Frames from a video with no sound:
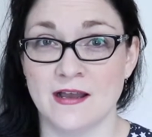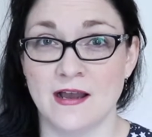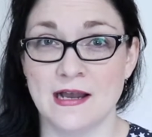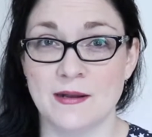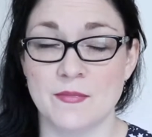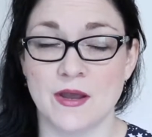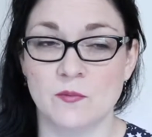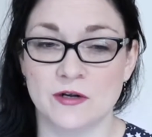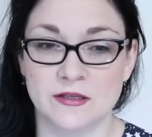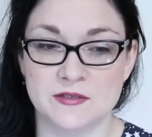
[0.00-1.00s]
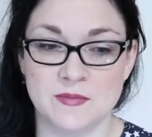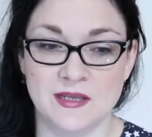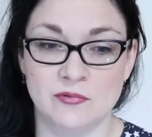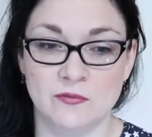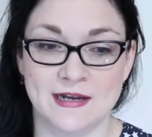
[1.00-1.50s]
I'm one of those
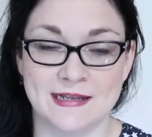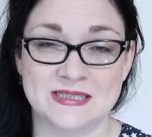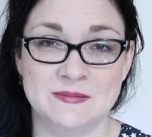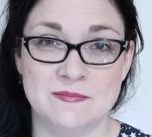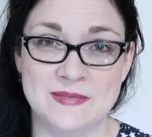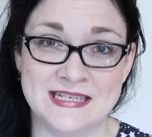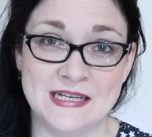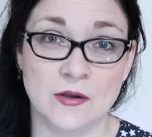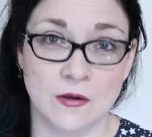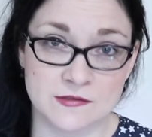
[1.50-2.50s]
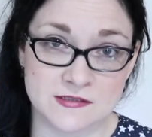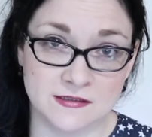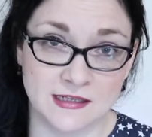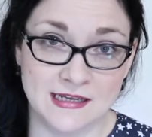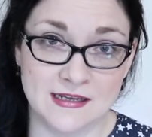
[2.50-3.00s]
people that has to be busy
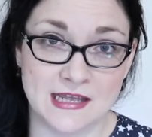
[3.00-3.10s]
constantly,